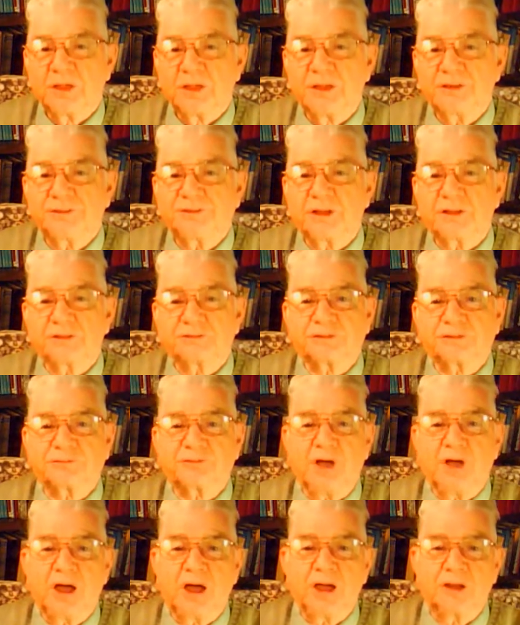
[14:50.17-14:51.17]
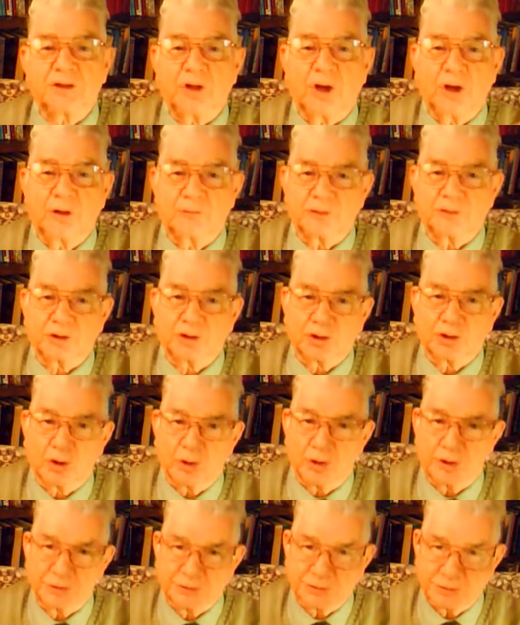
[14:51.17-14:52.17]
He testified of it
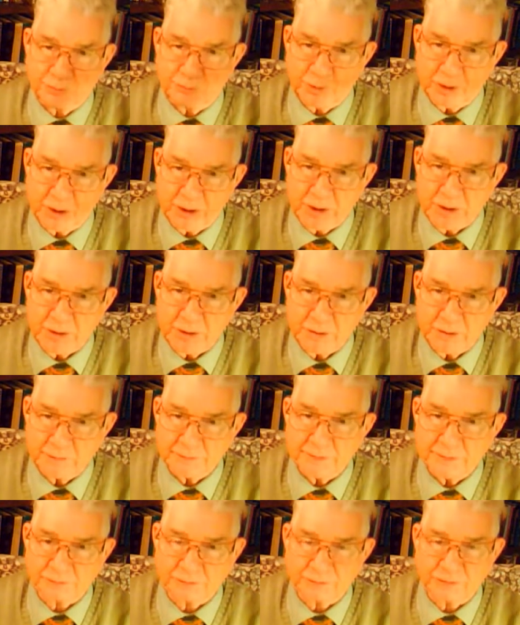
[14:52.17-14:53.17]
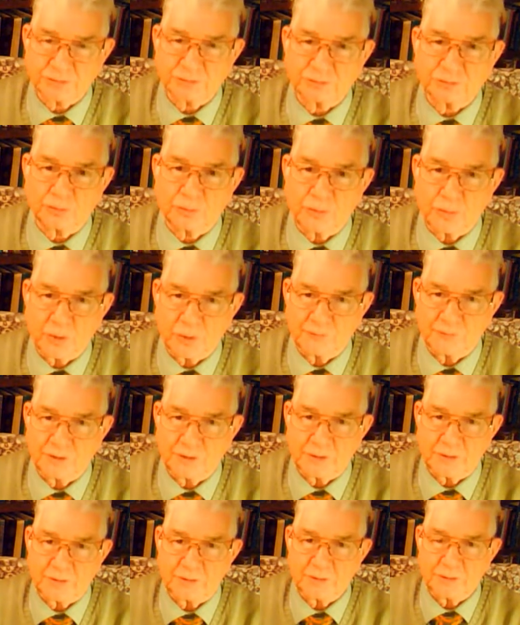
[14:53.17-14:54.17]
going to be, the testator of
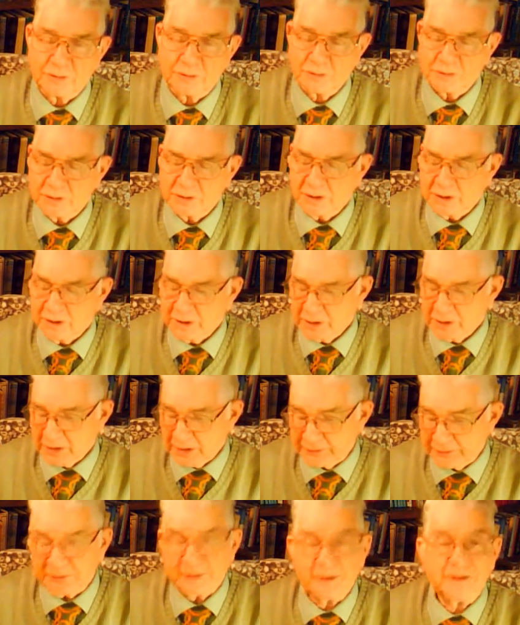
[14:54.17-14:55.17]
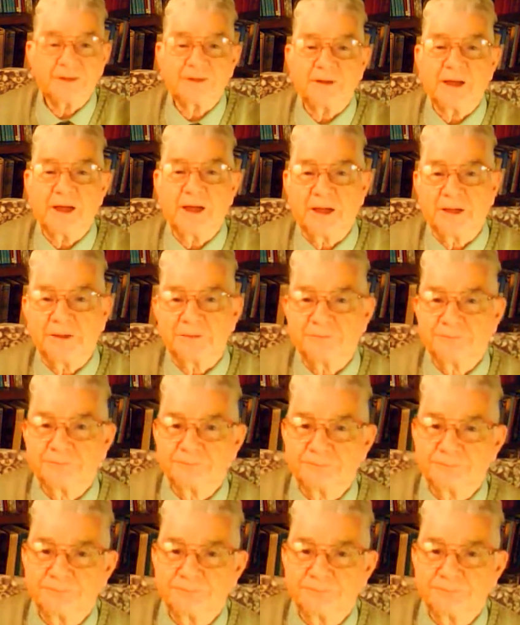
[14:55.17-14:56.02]
it, and then he died.